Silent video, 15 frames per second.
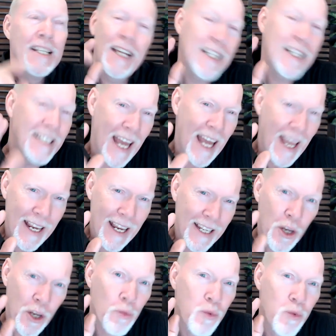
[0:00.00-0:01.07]

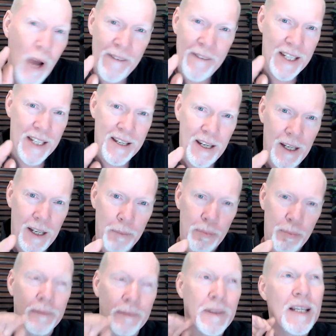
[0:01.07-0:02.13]
today's Revit
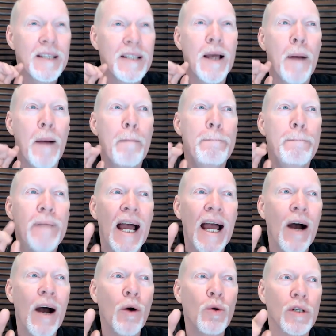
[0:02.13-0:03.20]
tip is
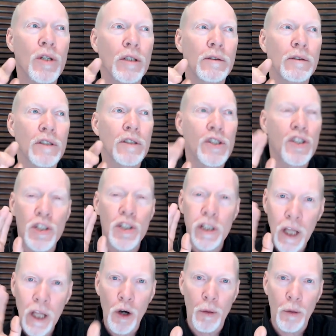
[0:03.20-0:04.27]
about
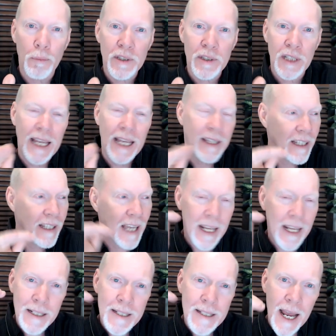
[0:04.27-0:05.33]
slopes and the
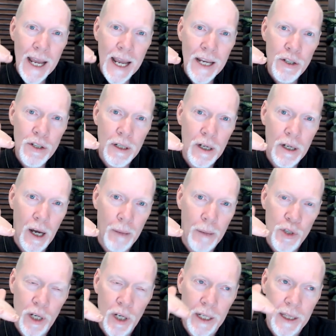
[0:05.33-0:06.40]
annotation
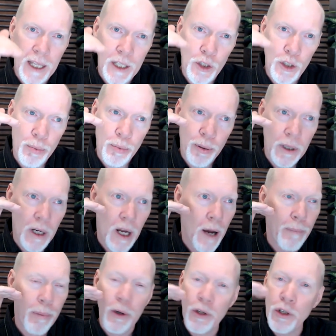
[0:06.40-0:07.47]
object that you put
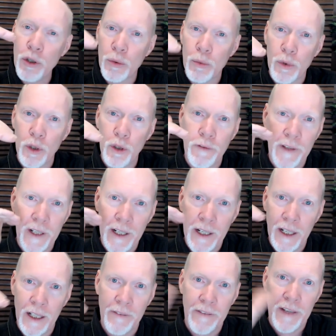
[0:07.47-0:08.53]
up on your roof in an
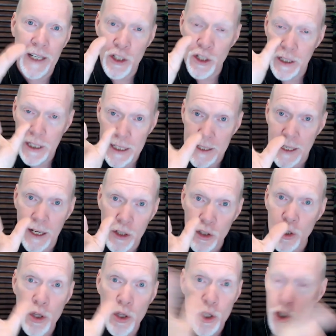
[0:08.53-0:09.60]
elevation that
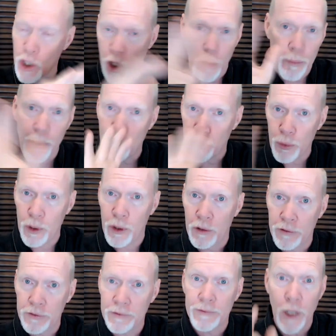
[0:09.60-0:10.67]
tells you the slope of the roof,